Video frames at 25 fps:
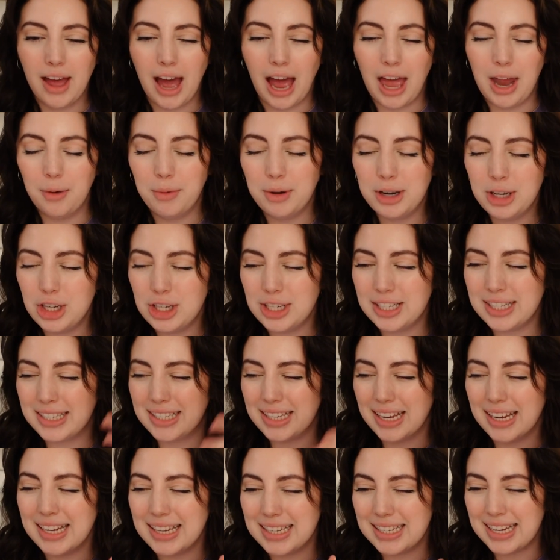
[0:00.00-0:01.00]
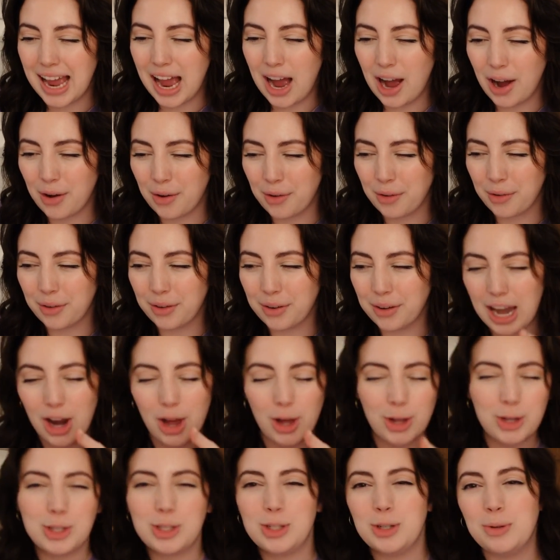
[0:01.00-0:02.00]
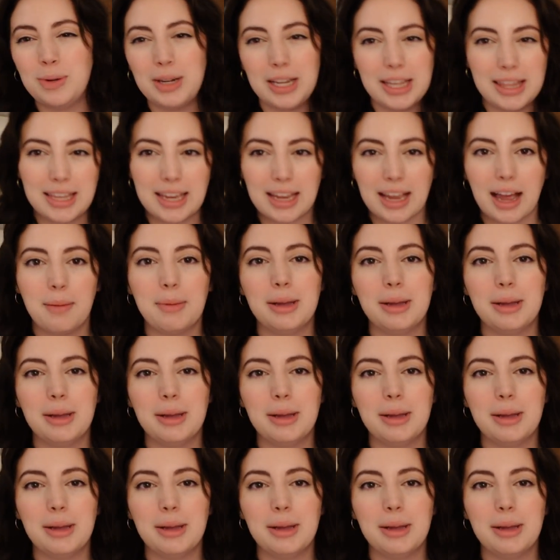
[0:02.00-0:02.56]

I don't want to just sit down and not do anything. I